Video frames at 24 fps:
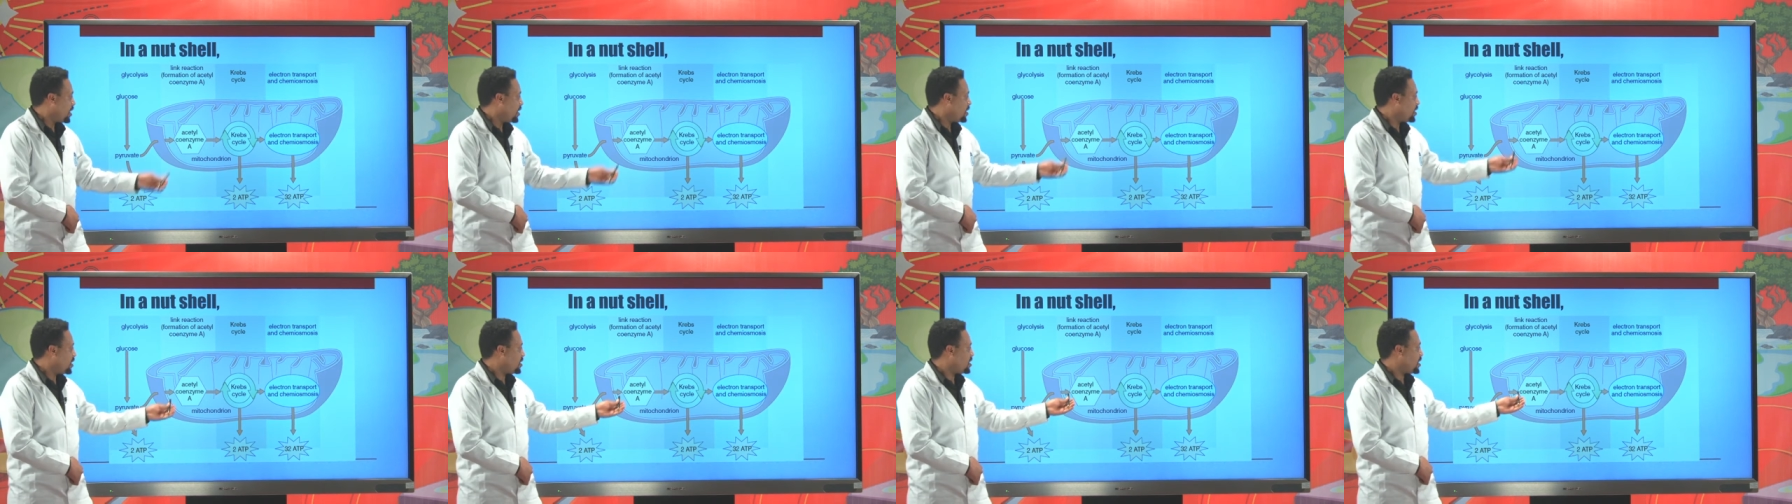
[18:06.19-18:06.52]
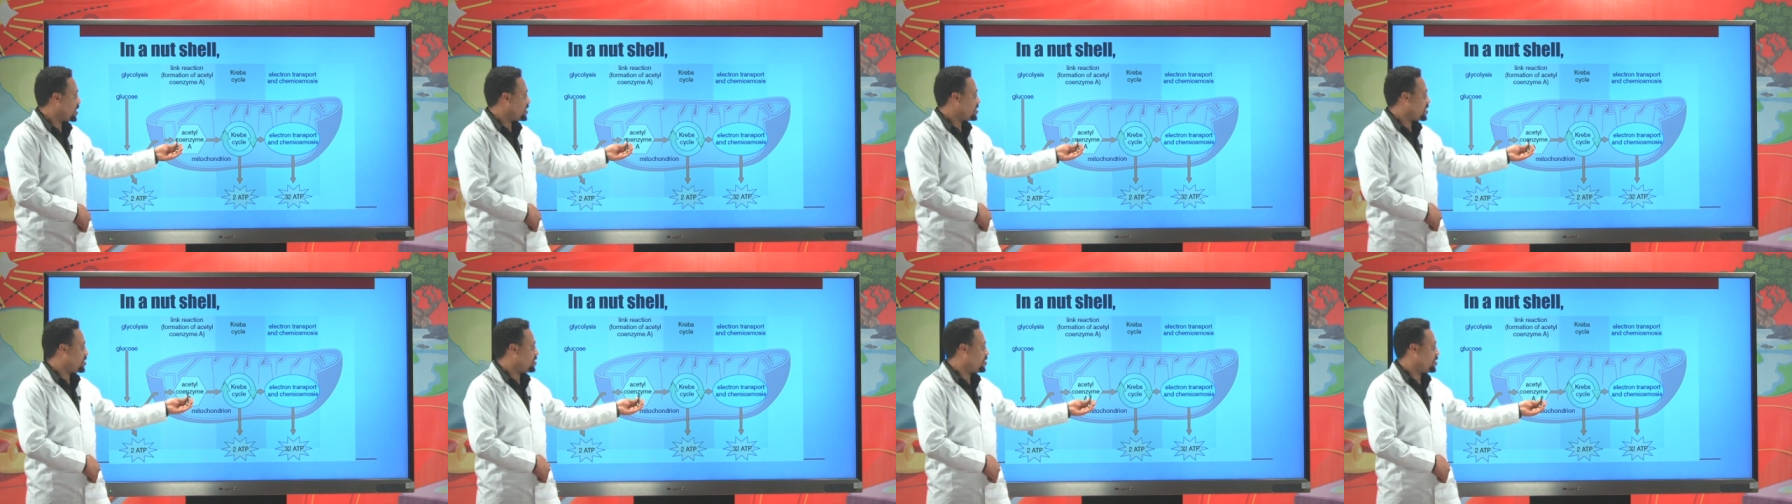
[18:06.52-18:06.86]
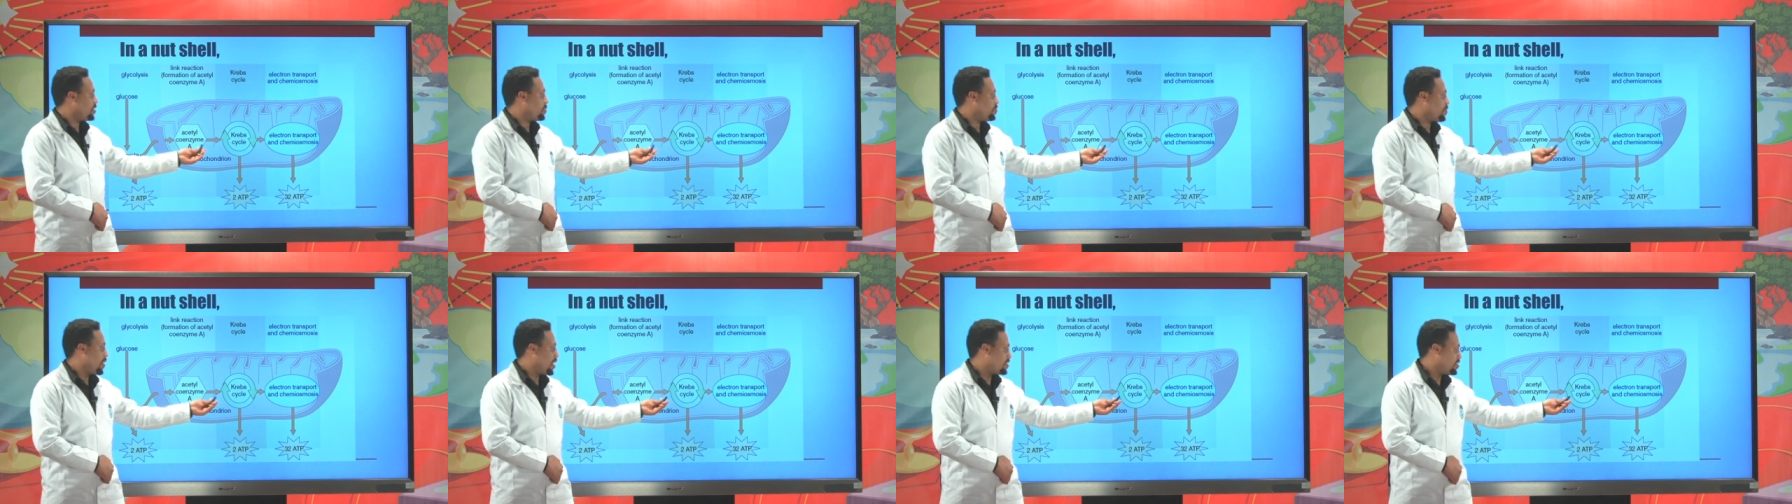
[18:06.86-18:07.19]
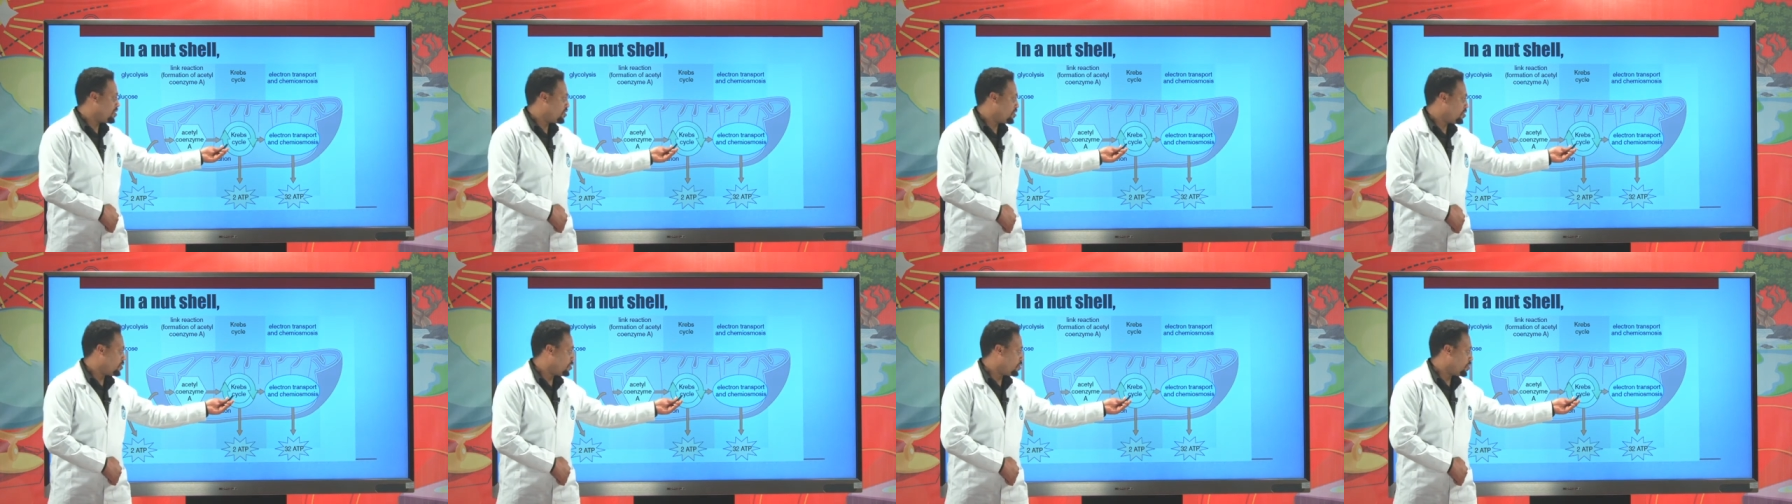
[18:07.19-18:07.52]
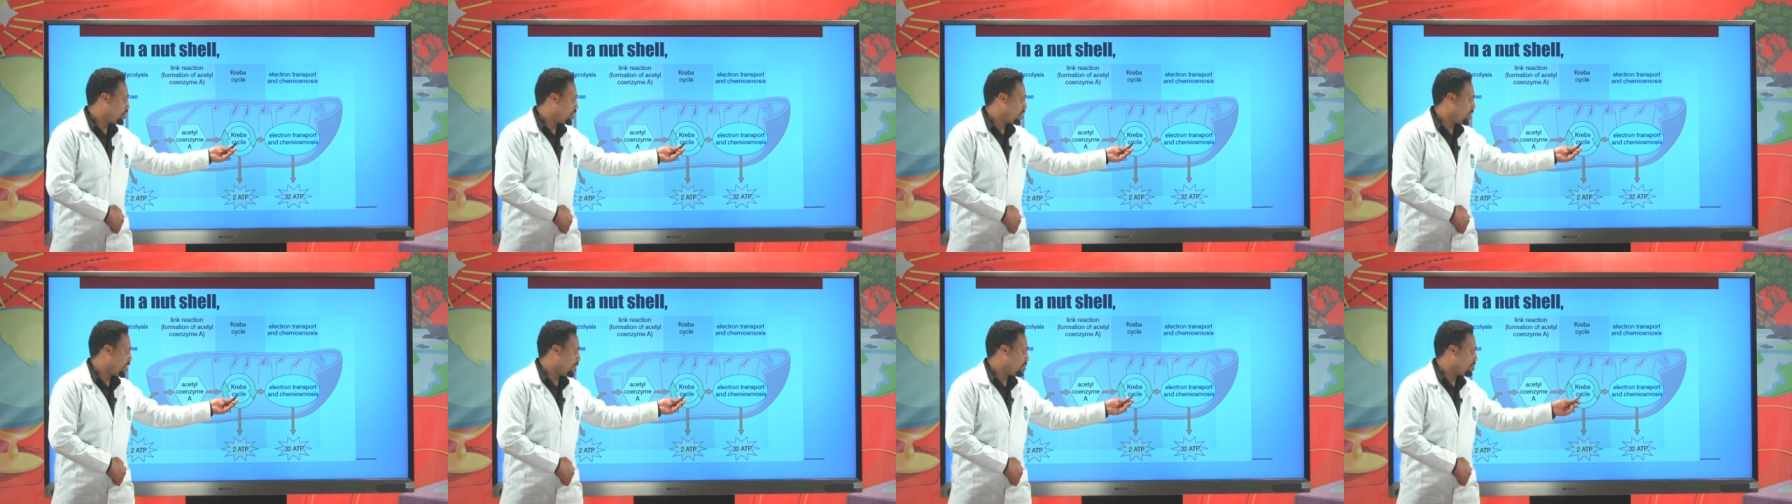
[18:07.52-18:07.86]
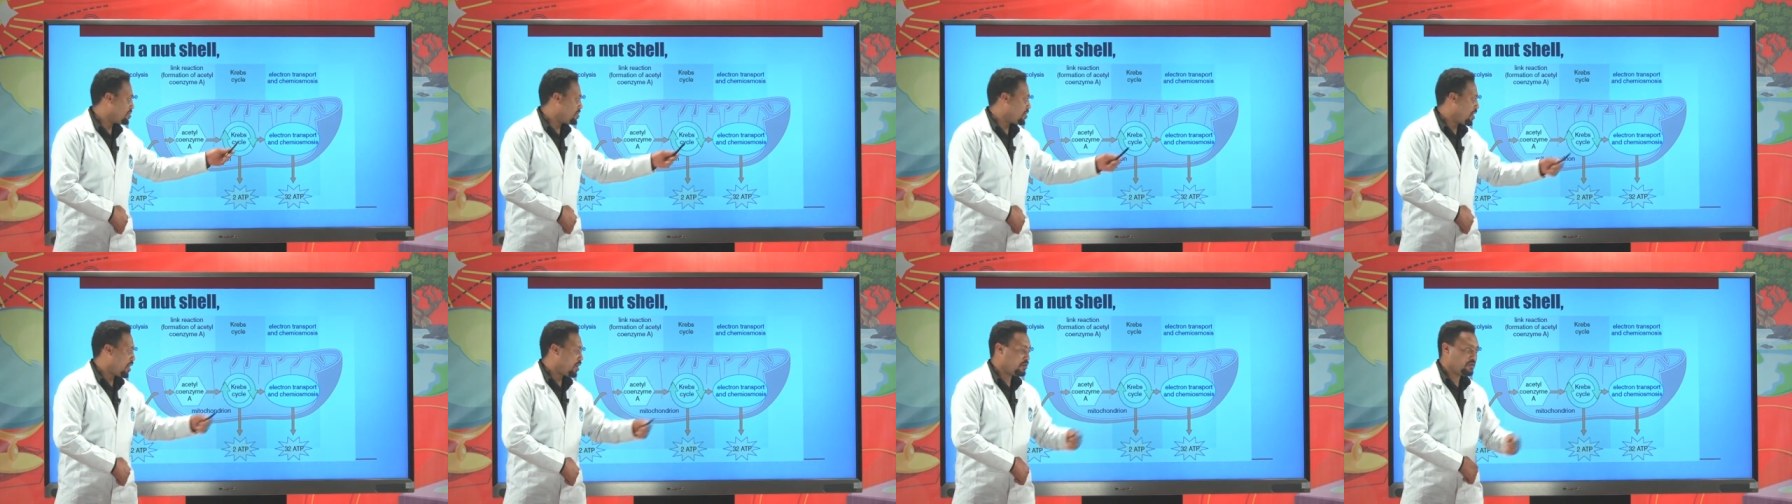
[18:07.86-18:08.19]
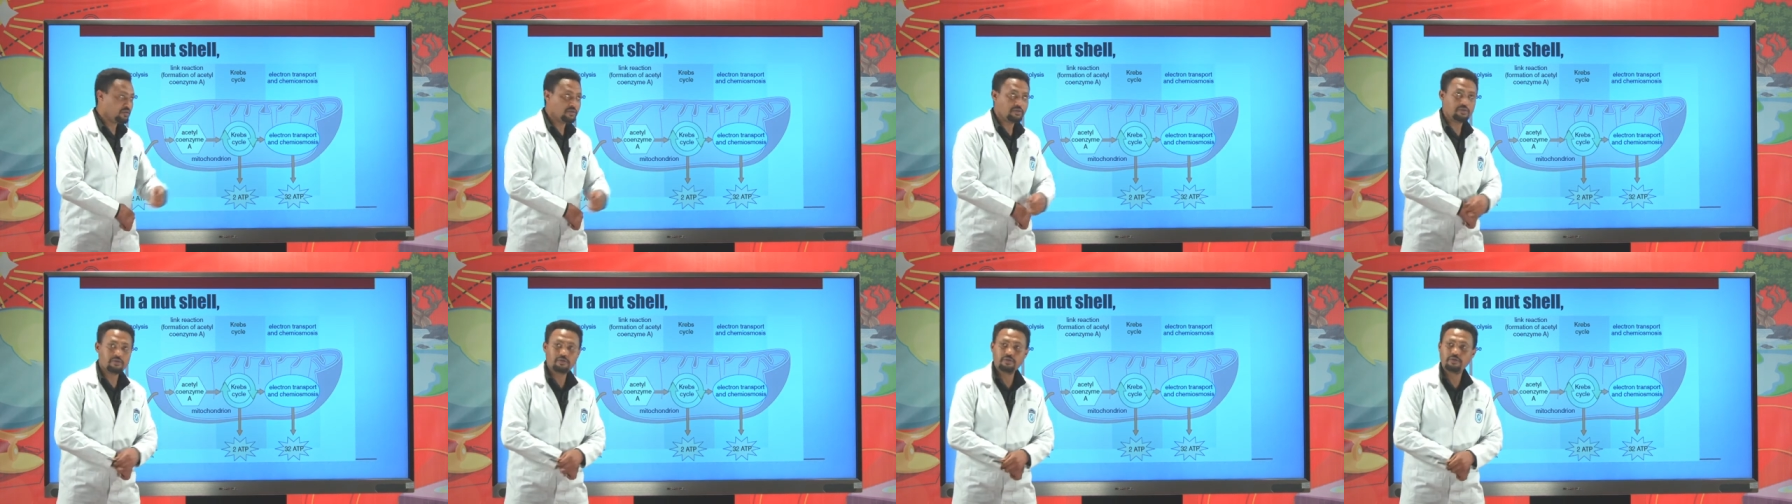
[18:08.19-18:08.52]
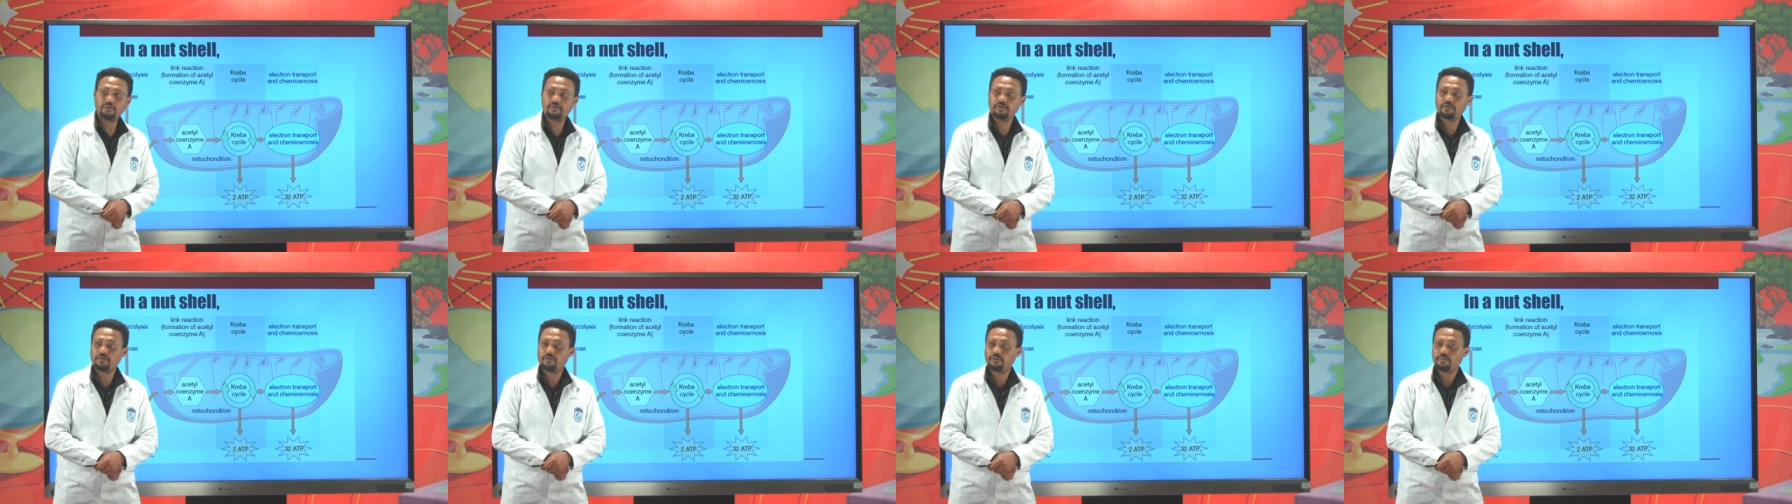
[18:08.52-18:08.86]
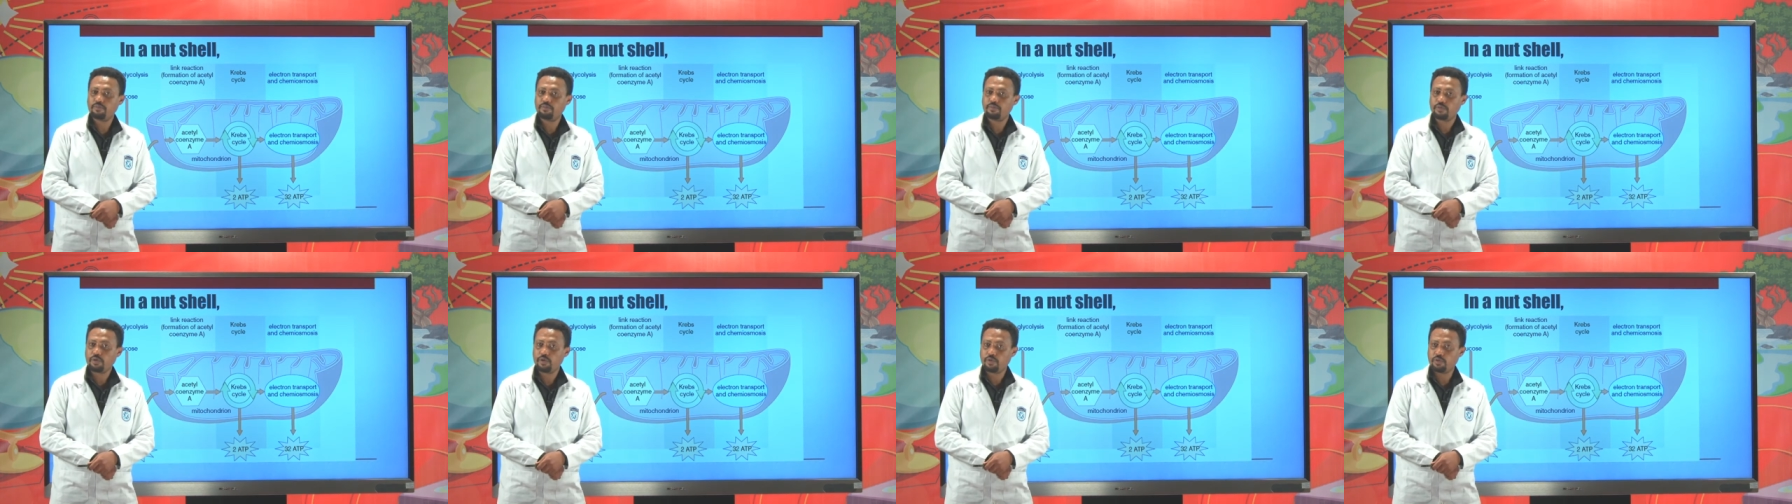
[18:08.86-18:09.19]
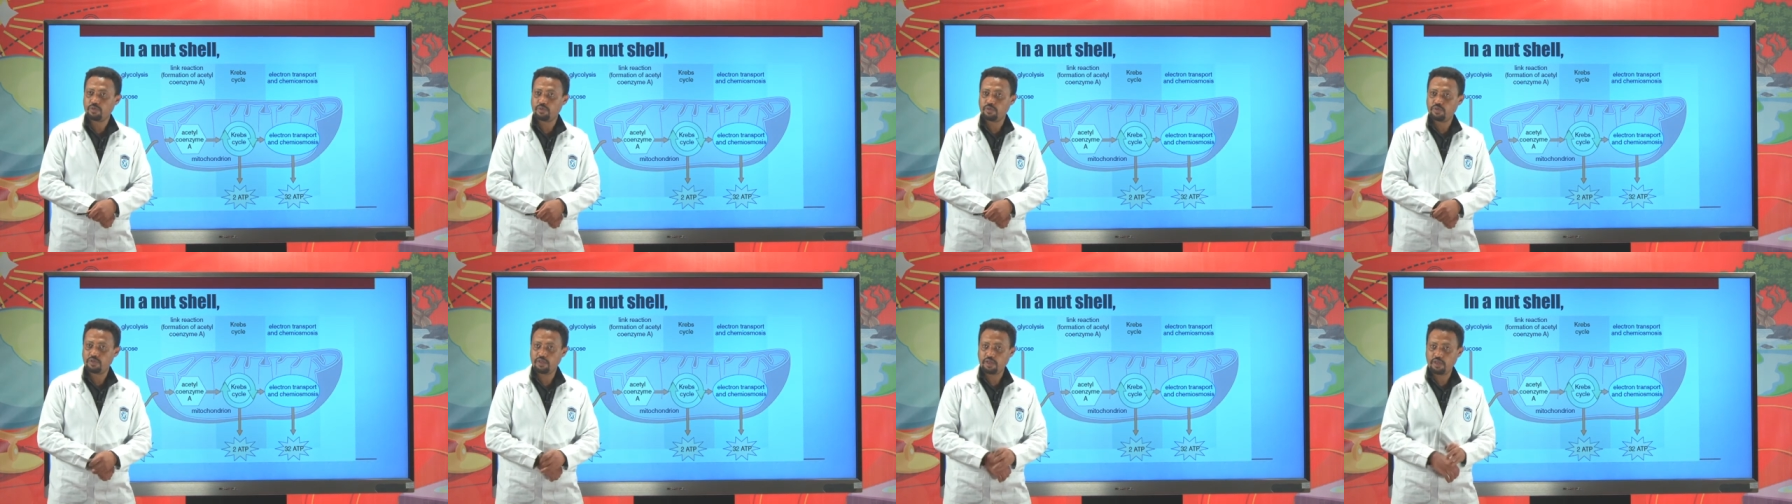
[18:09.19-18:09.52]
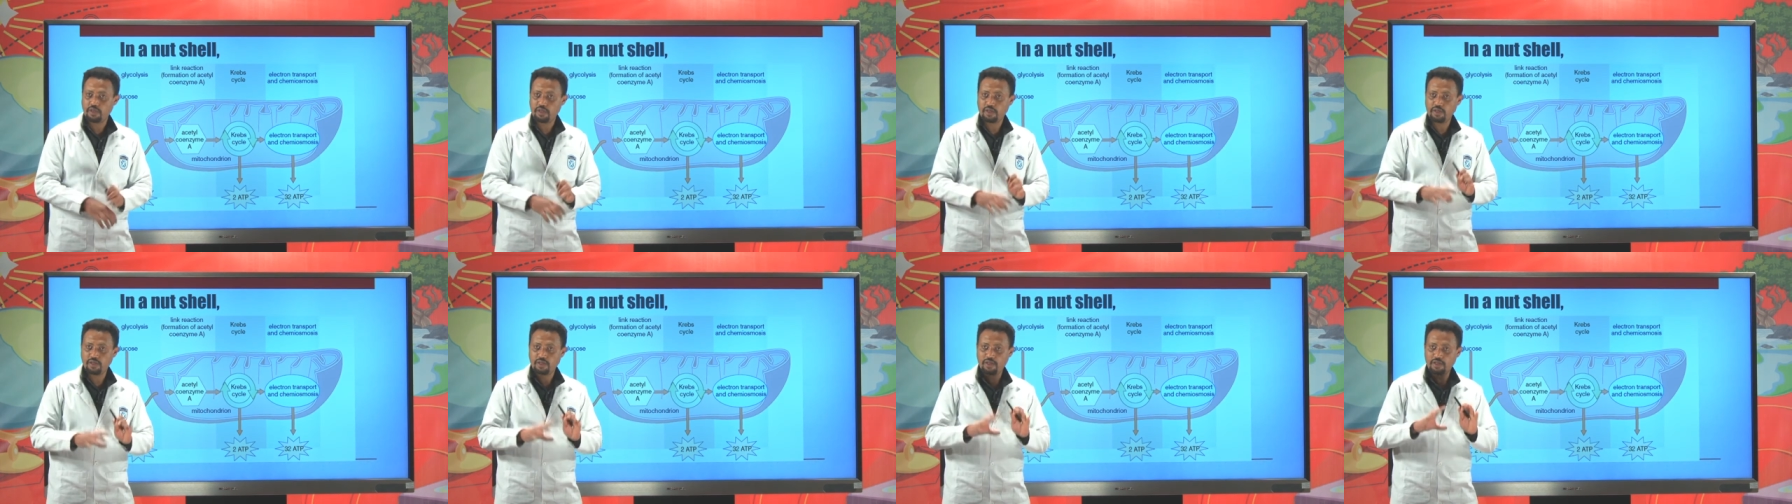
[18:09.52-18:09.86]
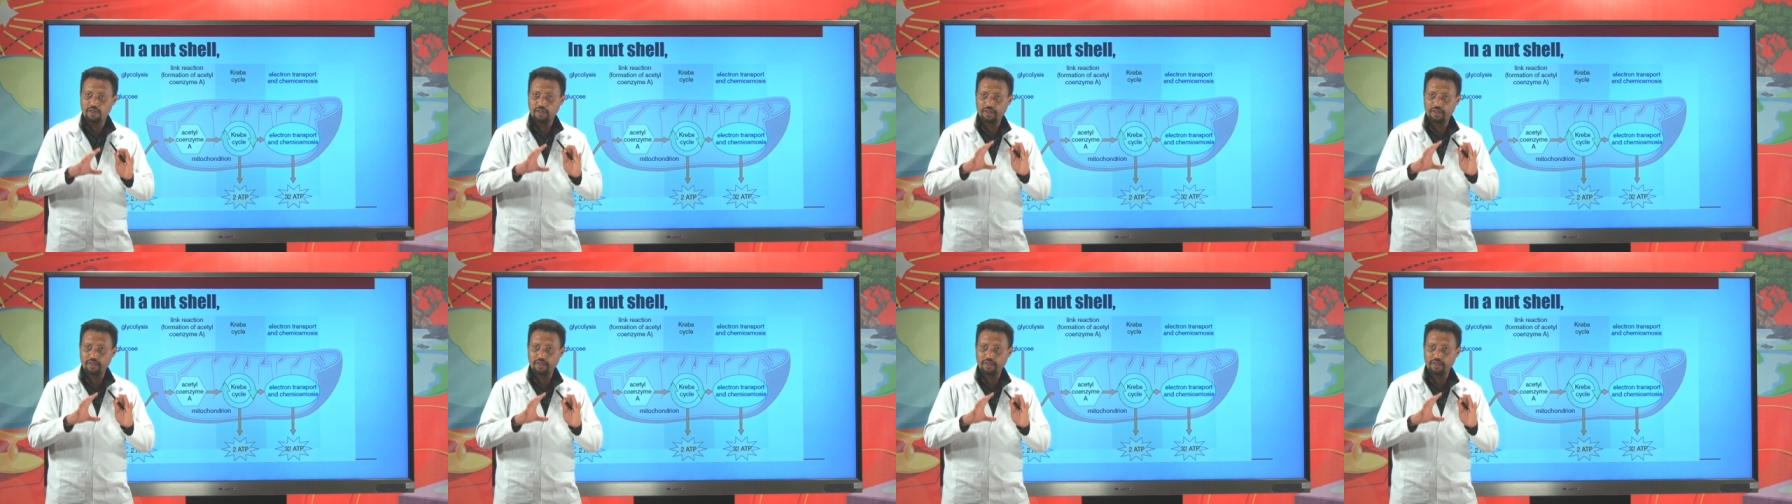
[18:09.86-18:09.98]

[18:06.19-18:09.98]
This acetyl passes to Krebs cycle, producing